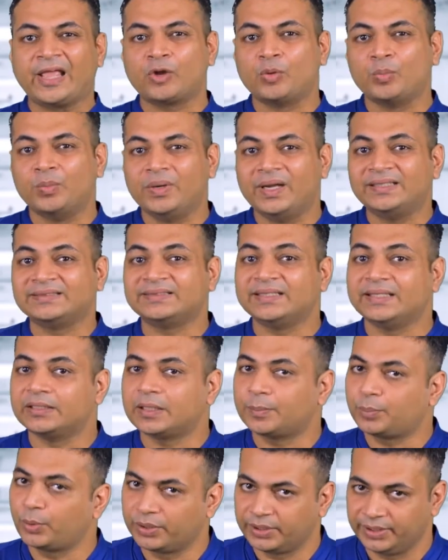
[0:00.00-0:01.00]
accumulates in
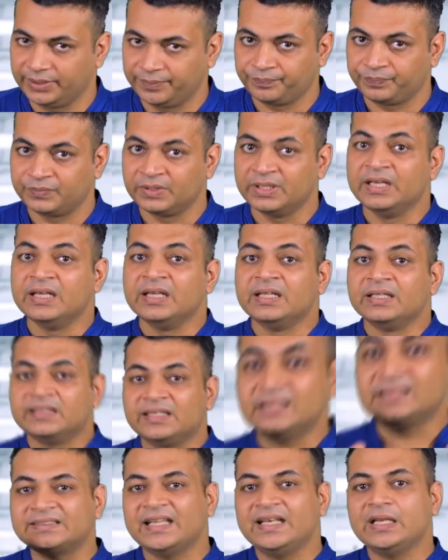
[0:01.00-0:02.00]
the body.
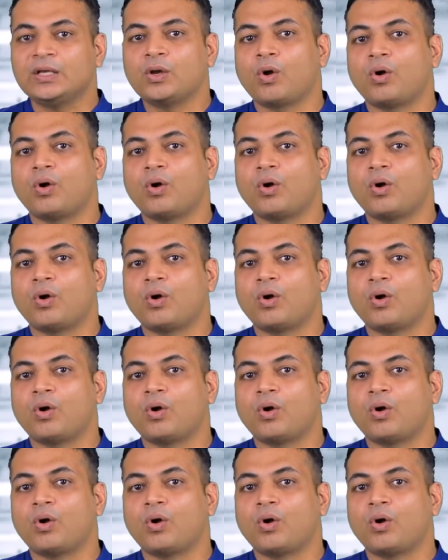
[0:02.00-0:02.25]
This can